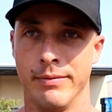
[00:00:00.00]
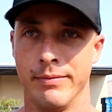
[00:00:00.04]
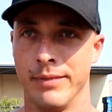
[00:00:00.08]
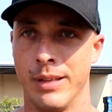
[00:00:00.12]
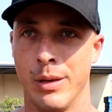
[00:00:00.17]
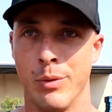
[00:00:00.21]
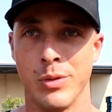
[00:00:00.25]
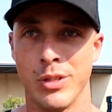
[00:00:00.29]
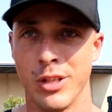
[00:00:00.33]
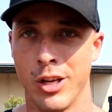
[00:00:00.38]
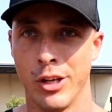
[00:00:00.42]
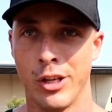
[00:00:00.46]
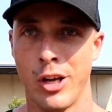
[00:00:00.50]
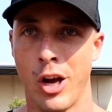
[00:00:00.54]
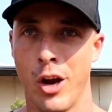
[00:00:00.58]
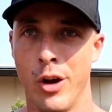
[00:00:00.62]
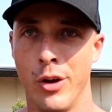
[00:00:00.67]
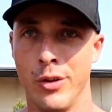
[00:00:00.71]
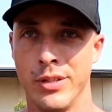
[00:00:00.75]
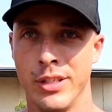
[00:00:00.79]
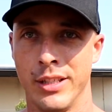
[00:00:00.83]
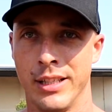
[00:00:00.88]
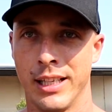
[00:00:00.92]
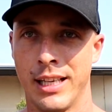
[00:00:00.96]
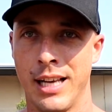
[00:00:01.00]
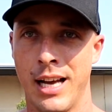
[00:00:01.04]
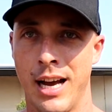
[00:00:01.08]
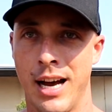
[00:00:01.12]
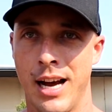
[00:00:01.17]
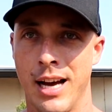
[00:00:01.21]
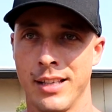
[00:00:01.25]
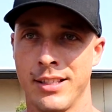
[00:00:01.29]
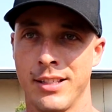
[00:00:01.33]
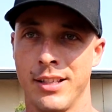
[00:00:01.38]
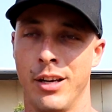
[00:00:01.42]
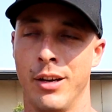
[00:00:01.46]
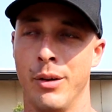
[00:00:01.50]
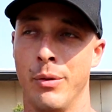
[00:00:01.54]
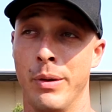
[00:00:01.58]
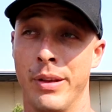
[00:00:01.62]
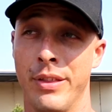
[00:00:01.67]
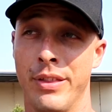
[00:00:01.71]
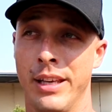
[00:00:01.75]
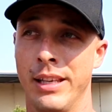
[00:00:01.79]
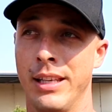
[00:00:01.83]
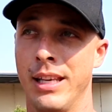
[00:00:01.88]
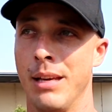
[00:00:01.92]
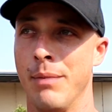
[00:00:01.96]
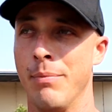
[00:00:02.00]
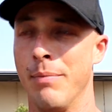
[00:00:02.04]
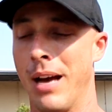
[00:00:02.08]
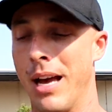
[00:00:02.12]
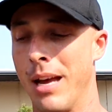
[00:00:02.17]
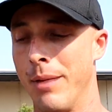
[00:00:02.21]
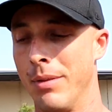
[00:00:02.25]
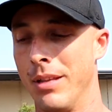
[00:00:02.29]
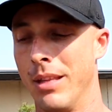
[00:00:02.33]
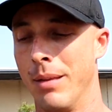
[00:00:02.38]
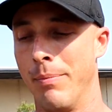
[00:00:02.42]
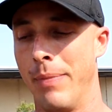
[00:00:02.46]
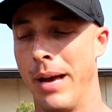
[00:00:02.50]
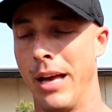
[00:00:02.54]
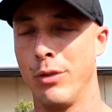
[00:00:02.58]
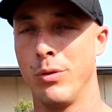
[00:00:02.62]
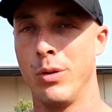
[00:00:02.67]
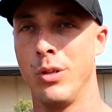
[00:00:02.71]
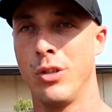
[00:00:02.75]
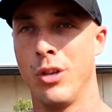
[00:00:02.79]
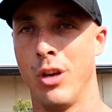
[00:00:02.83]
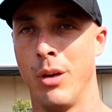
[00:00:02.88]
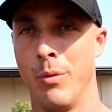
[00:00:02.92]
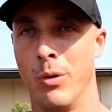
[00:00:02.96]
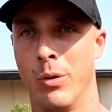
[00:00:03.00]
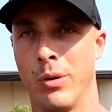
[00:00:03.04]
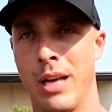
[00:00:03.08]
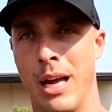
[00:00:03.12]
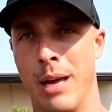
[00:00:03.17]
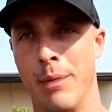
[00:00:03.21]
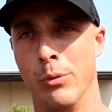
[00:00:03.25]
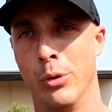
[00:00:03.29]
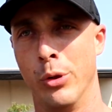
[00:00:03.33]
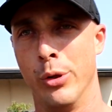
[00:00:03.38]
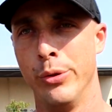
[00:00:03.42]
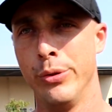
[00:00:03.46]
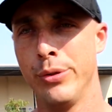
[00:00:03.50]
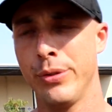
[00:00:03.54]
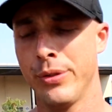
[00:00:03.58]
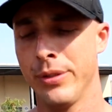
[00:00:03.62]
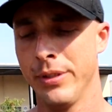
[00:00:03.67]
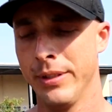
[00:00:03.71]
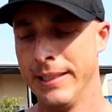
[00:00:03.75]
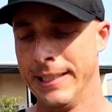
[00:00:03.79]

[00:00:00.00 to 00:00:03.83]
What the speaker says: There was no codes in the car, so we're thinking maybe the battery terminal came loose.